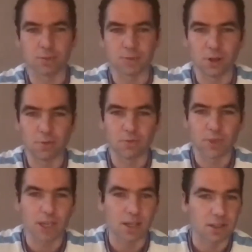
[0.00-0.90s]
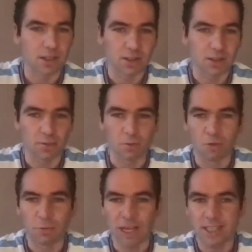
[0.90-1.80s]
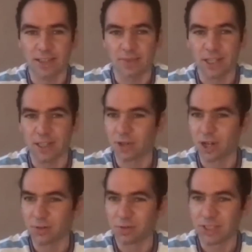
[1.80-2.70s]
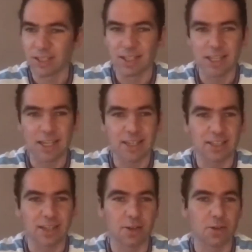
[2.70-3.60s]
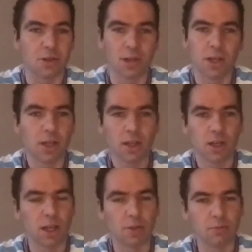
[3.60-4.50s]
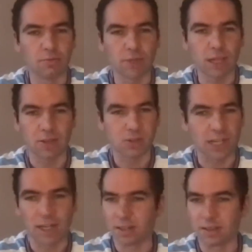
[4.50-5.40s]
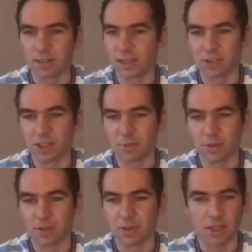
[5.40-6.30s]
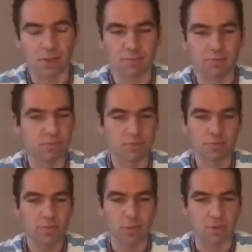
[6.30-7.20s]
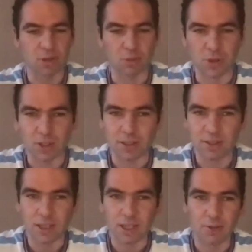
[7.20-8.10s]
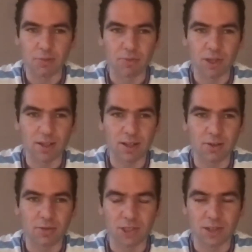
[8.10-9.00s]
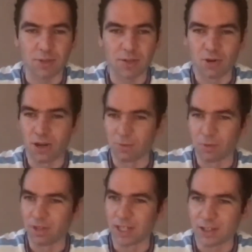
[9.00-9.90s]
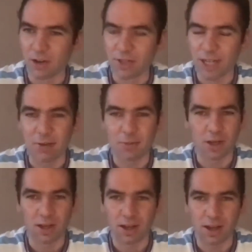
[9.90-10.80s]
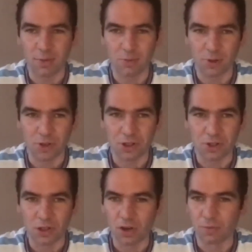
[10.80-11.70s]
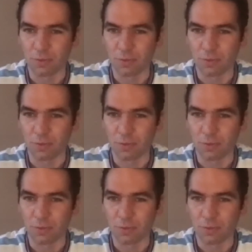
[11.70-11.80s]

for him. Uh, you know, they got the fourth best defensive record in the league, so um, outstanding achievement. Um, absolutely brilliant. Um, obviously, me and Ryan thought they'd go down, but I'm pretty sure a lot of